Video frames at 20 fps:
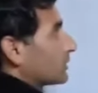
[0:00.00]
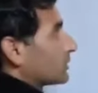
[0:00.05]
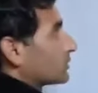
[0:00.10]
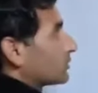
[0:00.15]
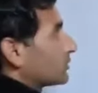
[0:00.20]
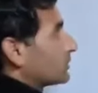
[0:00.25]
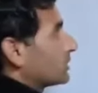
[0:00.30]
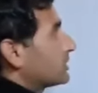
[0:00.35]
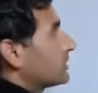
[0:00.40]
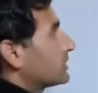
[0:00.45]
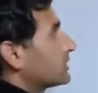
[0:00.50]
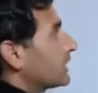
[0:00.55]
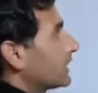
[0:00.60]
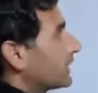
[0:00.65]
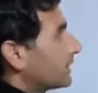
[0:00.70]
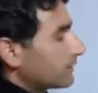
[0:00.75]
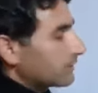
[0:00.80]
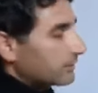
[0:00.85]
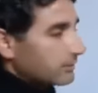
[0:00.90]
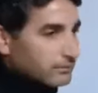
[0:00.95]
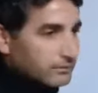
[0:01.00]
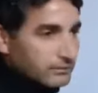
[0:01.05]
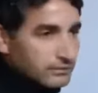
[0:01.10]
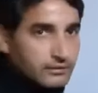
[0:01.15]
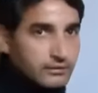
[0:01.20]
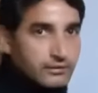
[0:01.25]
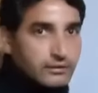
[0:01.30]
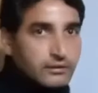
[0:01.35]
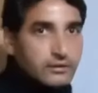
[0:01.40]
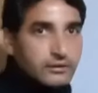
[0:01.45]
So this is the
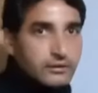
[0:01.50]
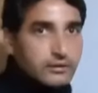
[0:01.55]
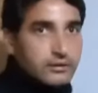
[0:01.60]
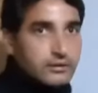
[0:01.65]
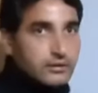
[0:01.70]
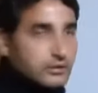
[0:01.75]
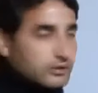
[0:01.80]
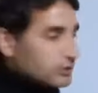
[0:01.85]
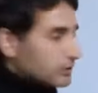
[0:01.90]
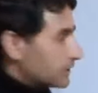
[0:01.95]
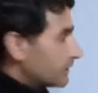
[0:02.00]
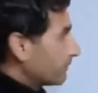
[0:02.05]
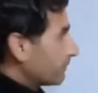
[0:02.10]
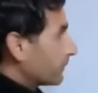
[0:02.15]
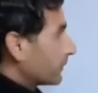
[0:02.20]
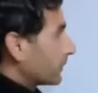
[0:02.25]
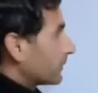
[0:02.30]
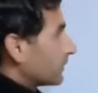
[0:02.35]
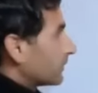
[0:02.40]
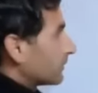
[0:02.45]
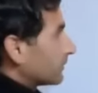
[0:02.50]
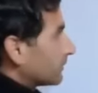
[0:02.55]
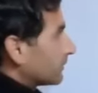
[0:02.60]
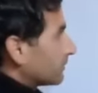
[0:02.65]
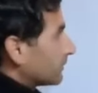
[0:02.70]
simple